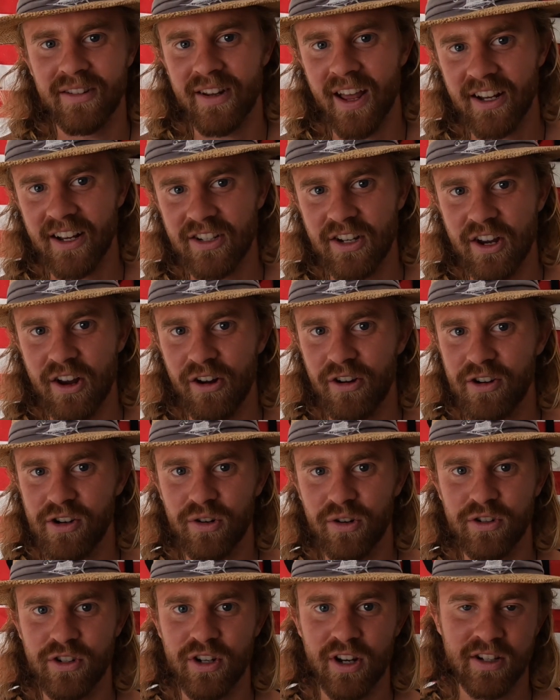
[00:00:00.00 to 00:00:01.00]
Next year,
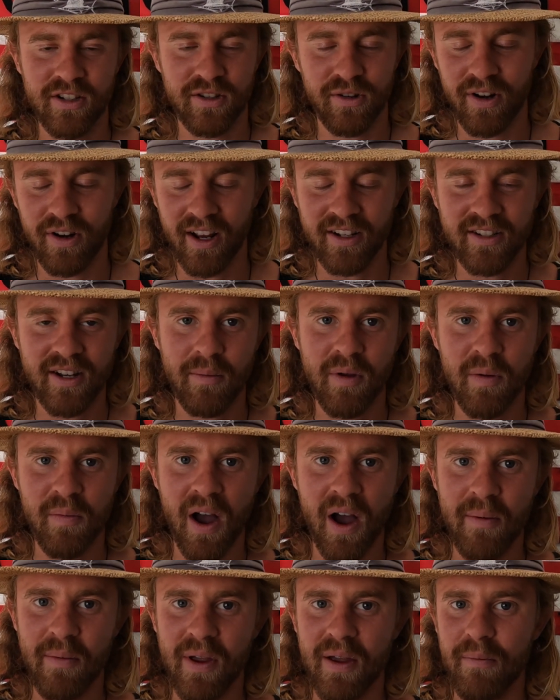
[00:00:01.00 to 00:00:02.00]
or next time you
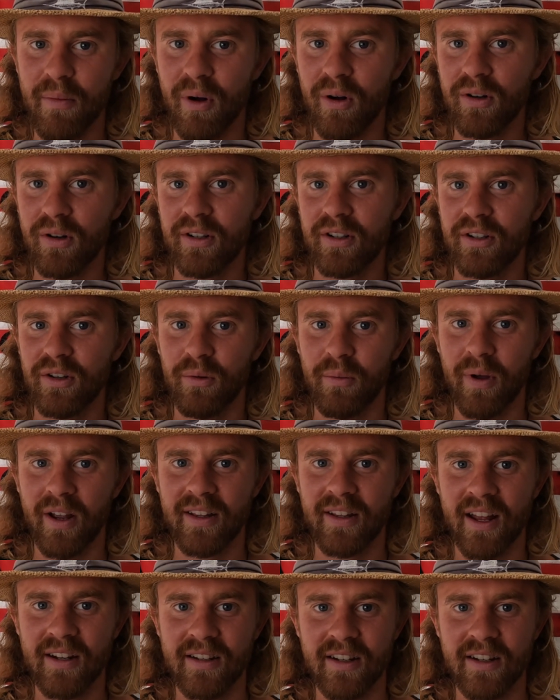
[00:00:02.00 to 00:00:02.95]
buy meat in bulk, you'll make that